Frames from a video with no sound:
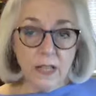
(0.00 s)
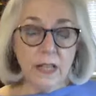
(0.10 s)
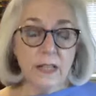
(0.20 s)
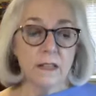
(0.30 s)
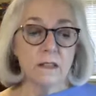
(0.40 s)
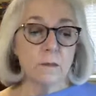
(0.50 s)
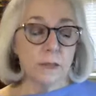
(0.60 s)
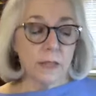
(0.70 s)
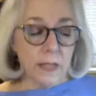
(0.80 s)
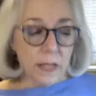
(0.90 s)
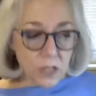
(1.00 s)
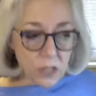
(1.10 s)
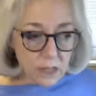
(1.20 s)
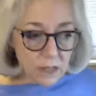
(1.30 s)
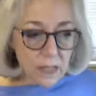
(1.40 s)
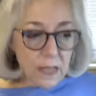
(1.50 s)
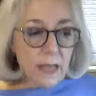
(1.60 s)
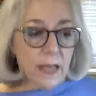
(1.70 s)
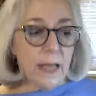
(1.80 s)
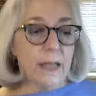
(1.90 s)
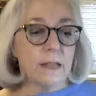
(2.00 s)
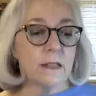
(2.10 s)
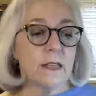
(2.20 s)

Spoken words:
It ends up litigation, and